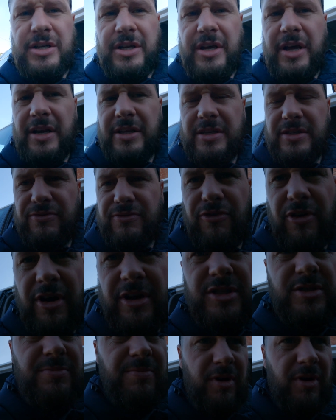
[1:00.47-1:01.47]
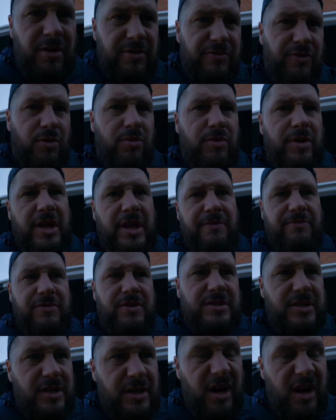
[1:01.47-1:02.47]
it and it's fresh, but I thought we'd give
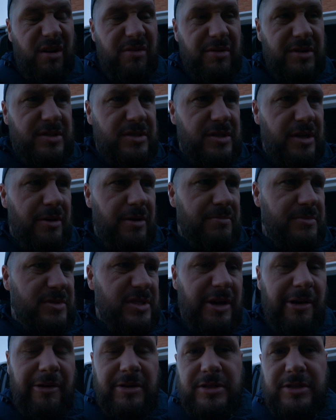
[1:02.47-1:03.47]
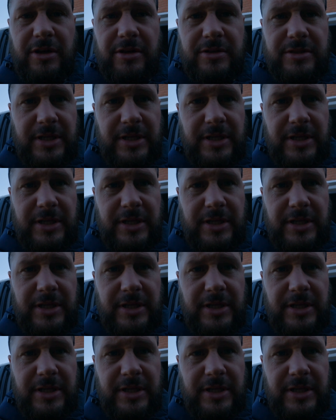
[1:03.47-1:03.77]
this a go and see how it turns